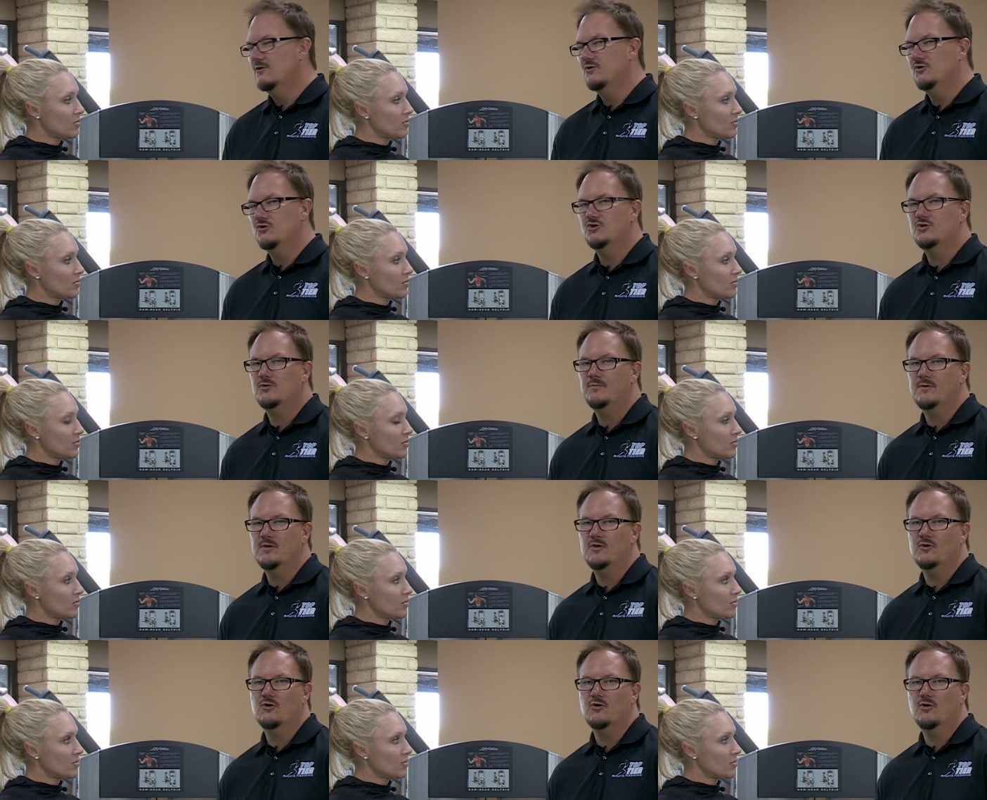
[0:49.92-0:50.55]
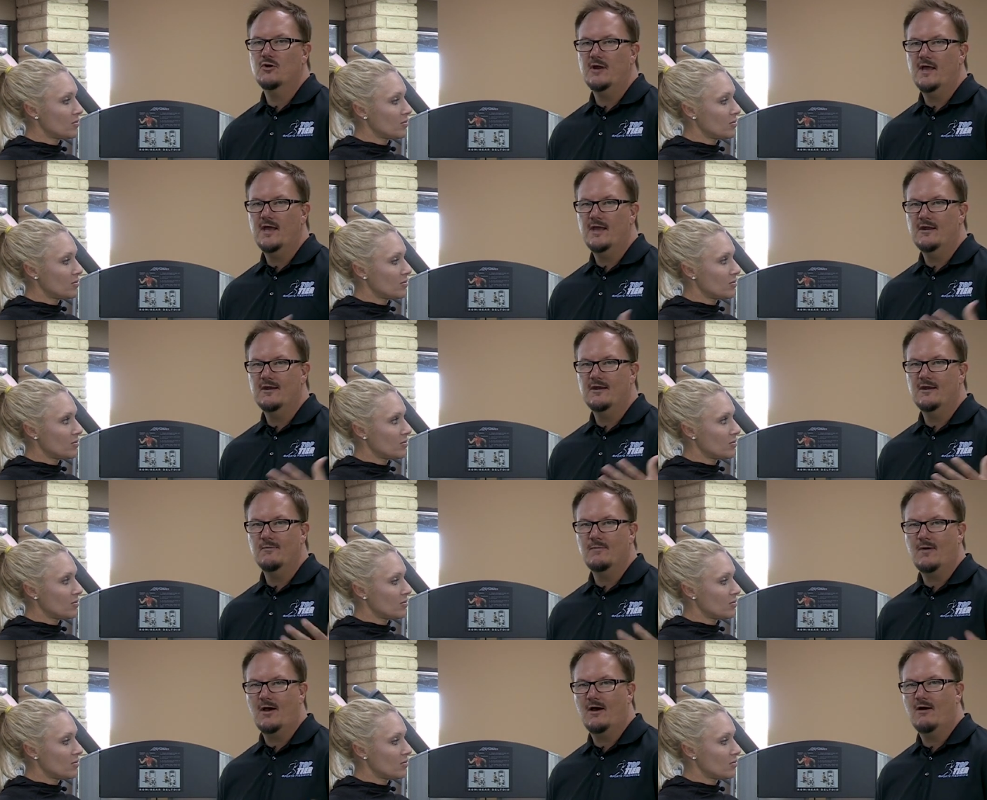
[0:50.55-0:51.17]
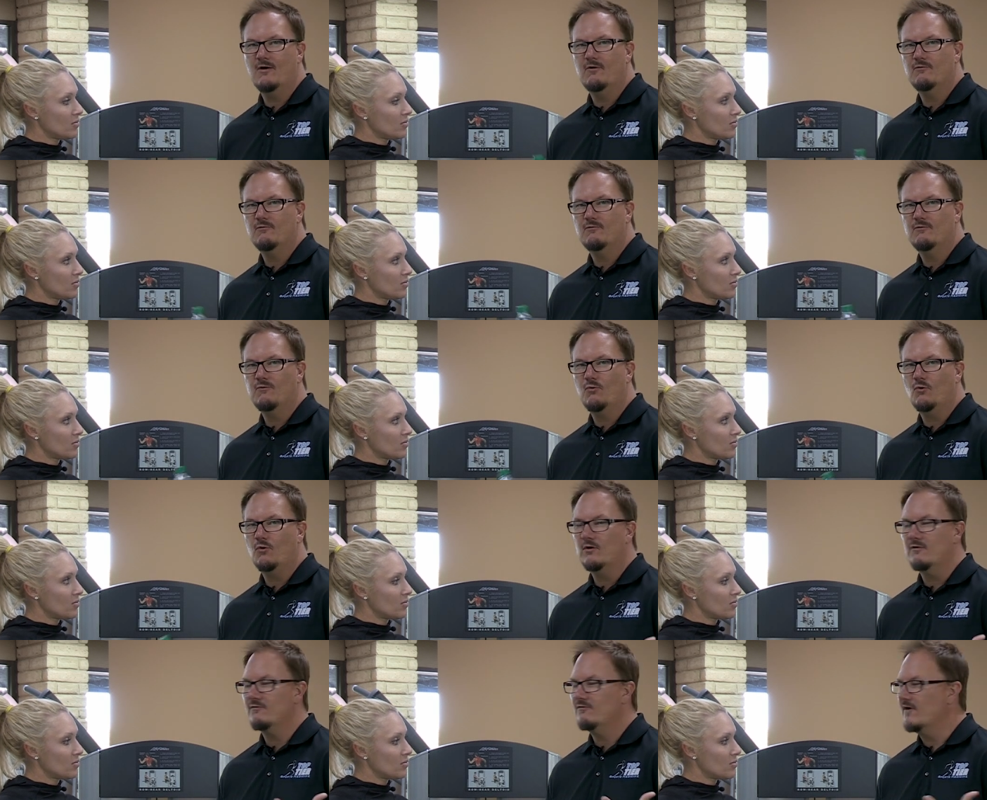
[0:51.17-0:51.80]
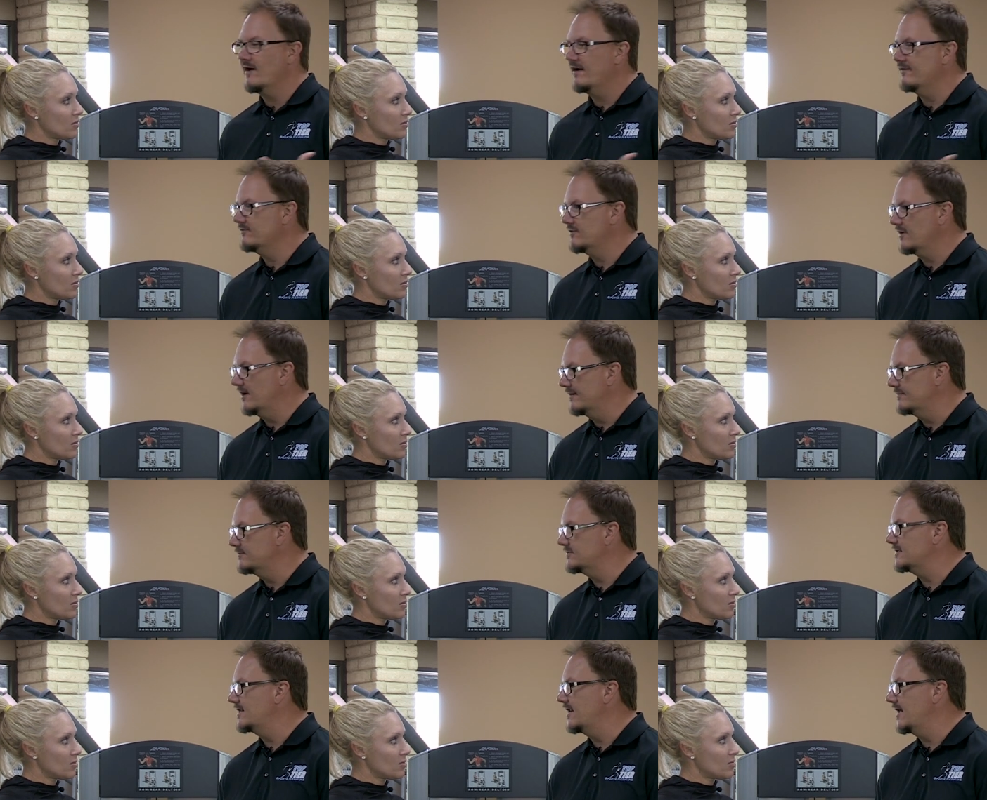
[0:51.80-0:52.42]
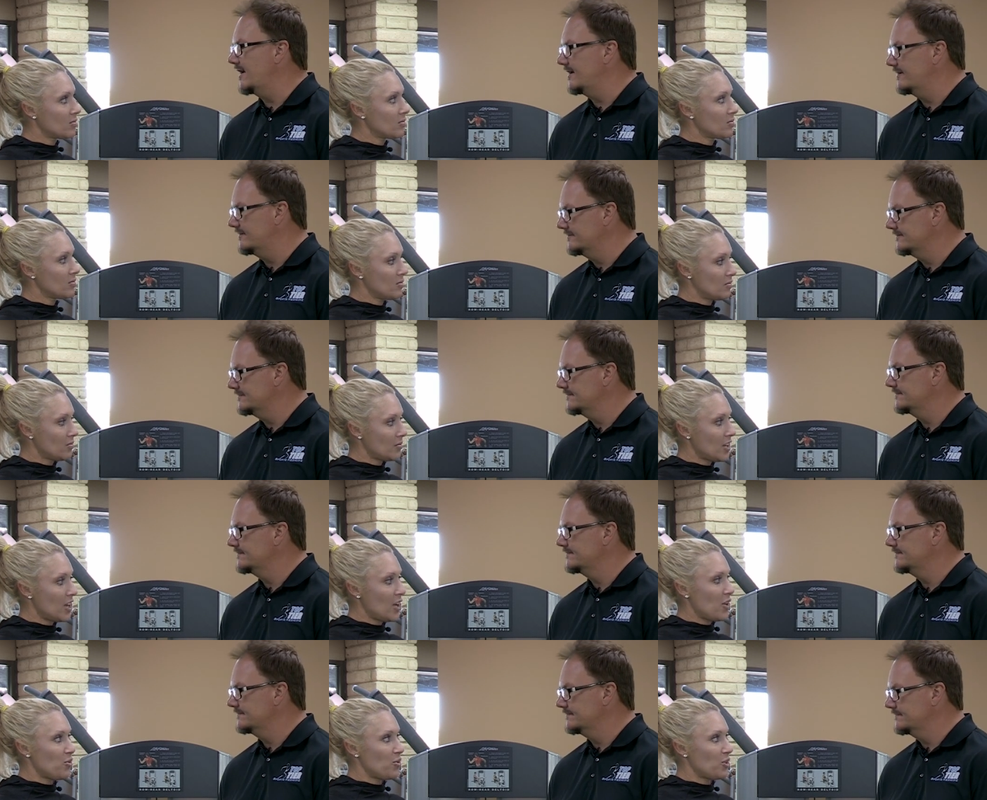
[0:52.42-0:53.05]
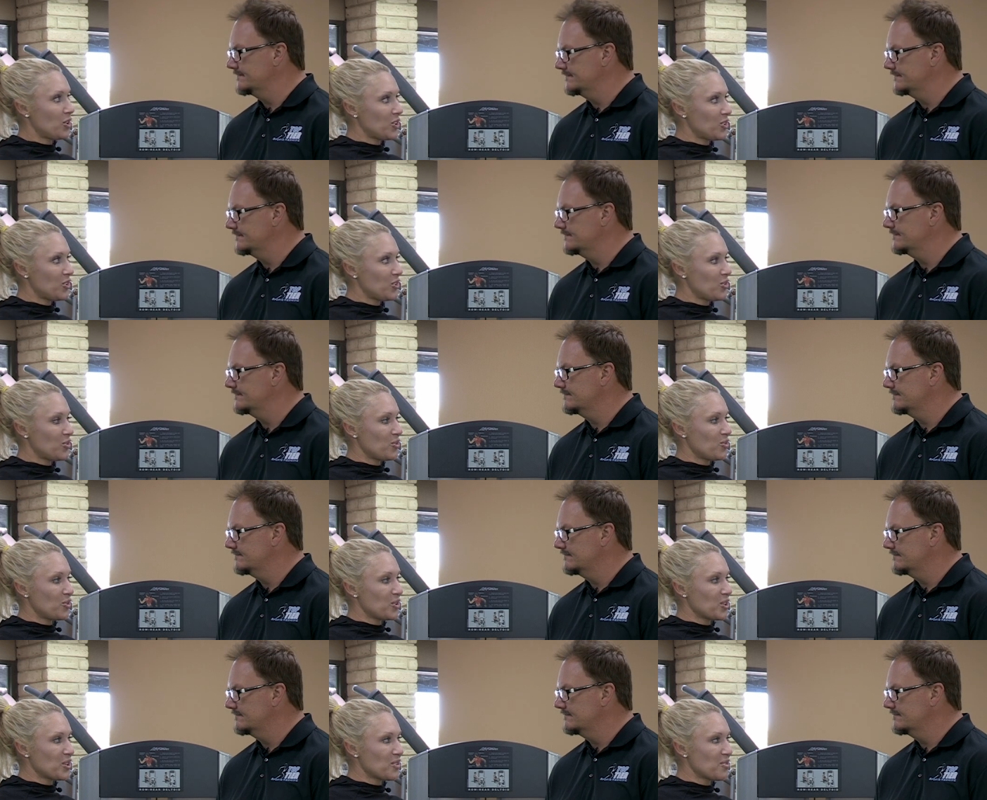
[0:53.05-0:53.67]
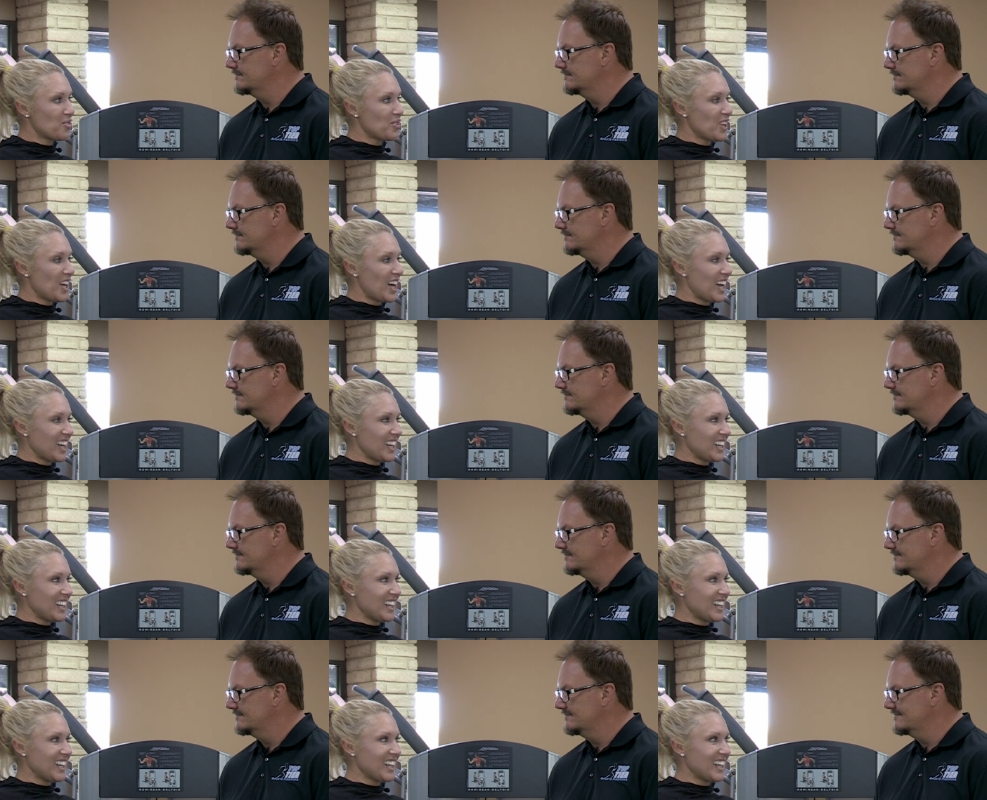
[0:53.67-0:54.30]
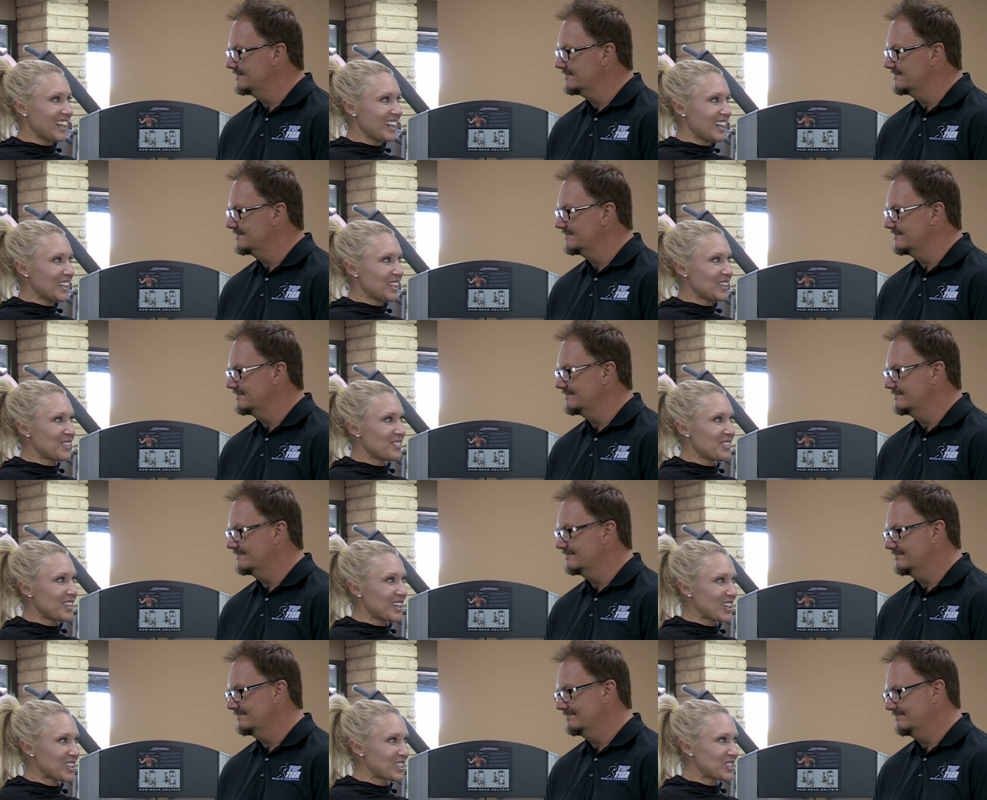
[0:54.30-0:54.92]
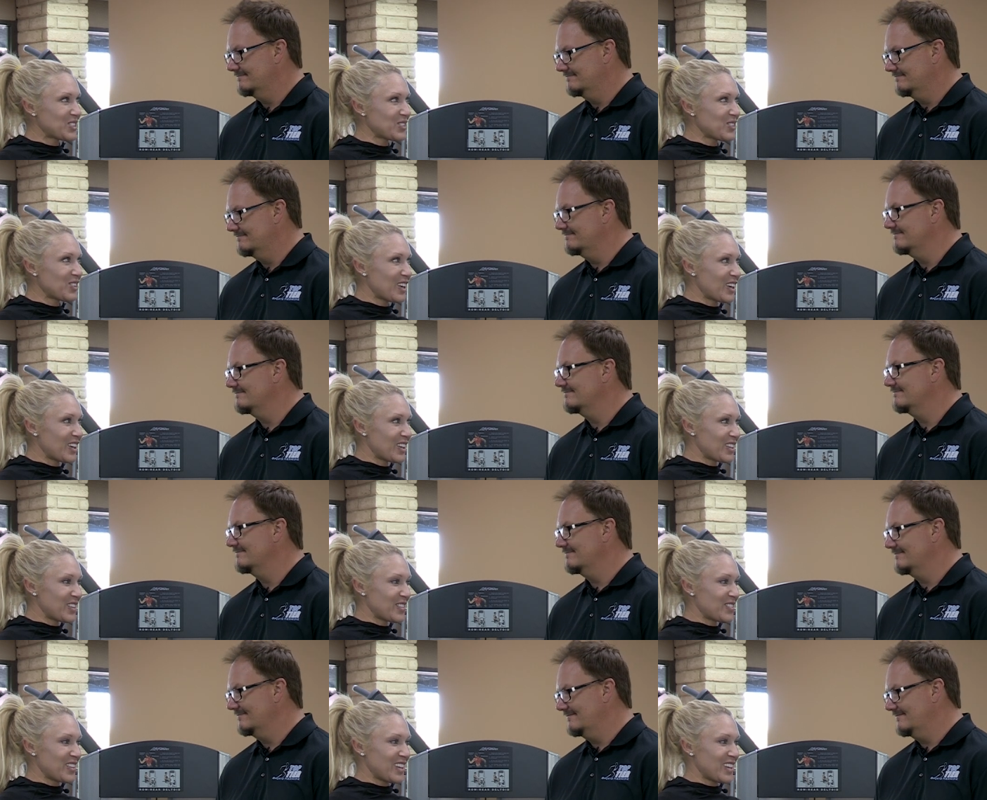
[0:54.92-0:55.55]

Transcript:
Speaker 1: you should be urinating about four to five times a day.
Speaker 2: And when you when you fly, you need to get a little bit extra water to